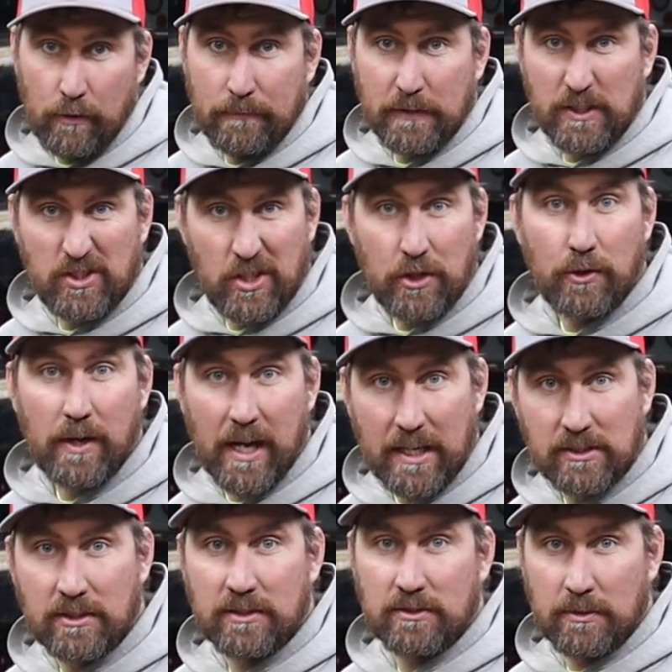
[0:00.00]
hopefully see you
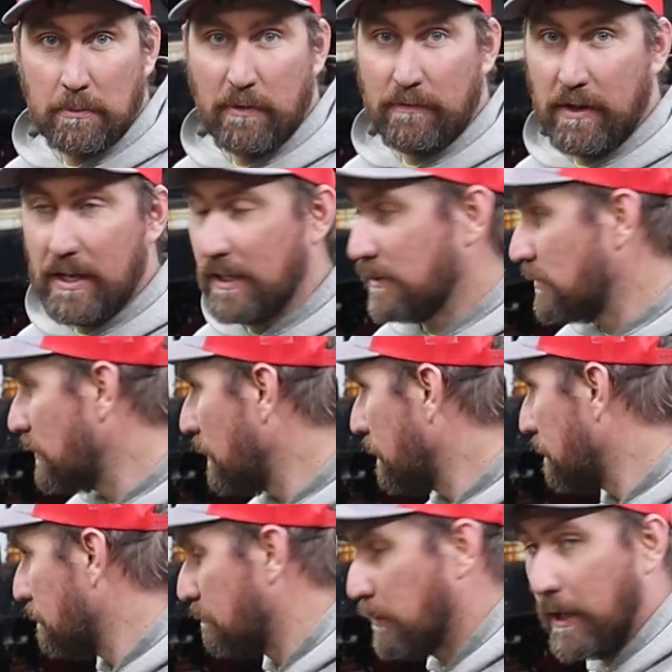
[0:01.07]
guys at some events.
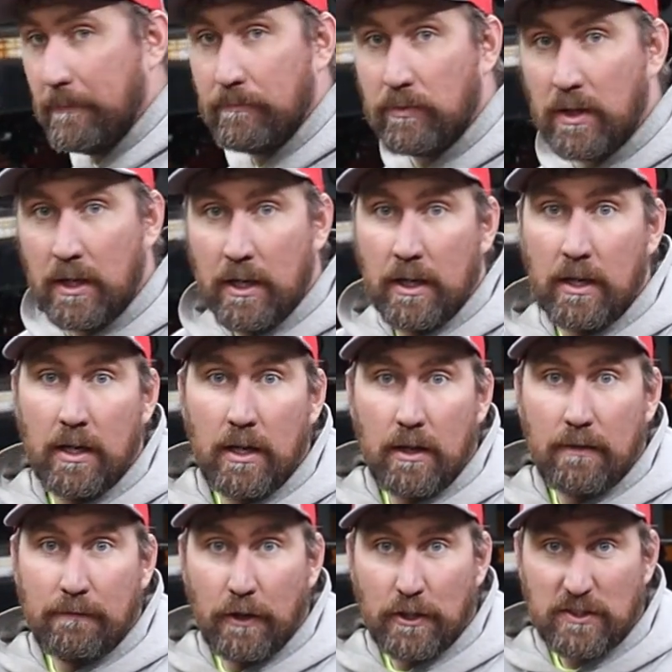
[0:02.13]
But
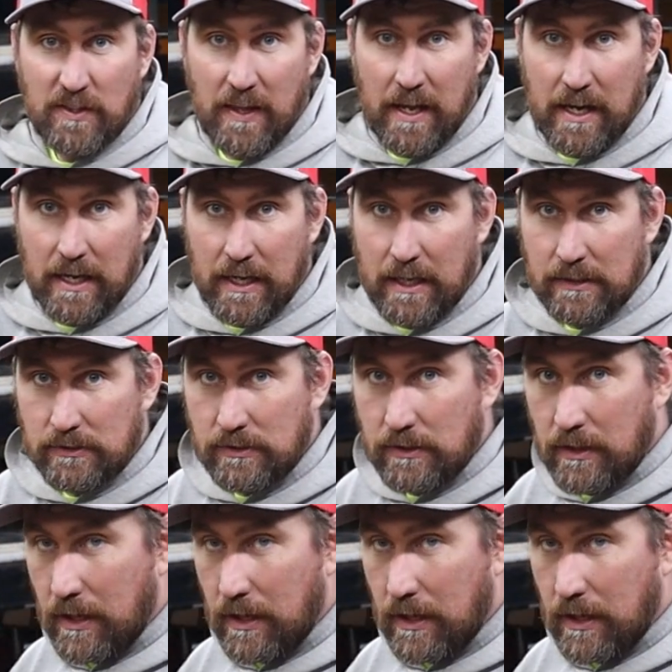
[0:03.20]
first thing is,